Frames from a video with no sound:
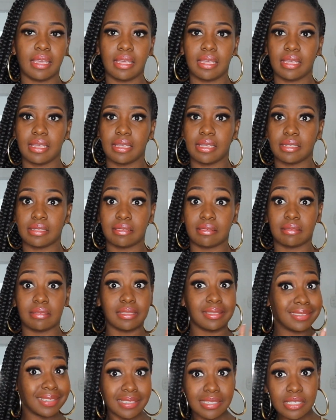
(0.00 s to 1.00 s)
It
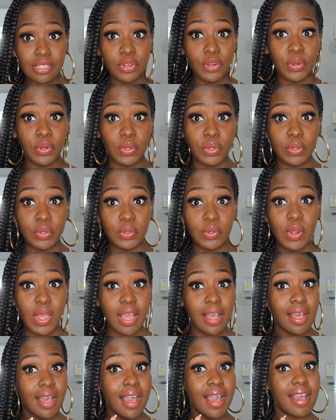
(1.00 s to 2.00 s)
doesn't hurt.
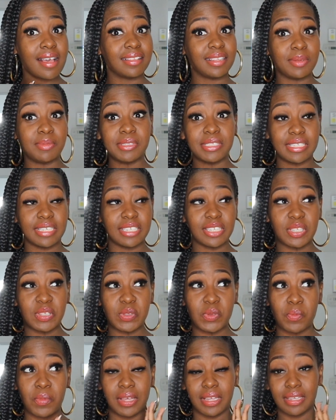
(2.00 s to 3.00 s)
But let me tell
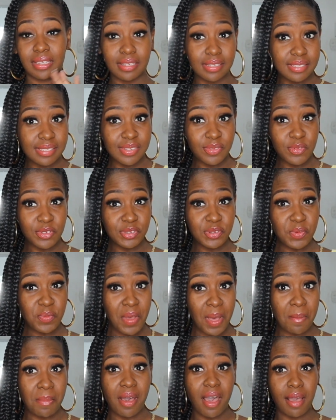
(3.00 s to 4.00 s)
you, my cousin would do
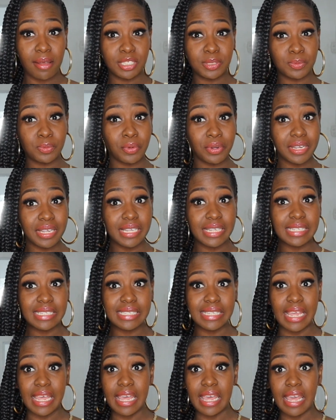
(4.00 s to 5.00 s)
my box
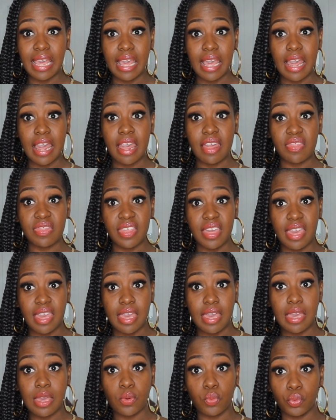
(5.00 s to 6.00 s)
braids and they
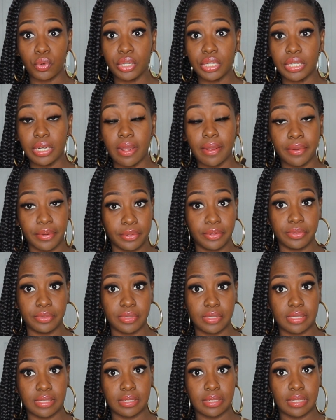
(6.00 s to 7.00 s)
would
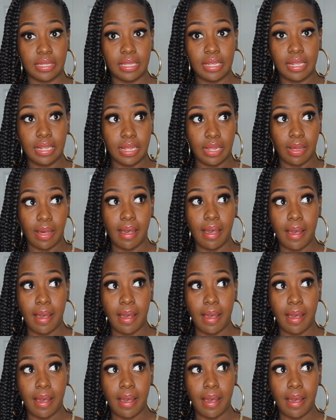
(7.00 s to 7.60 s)
hurt.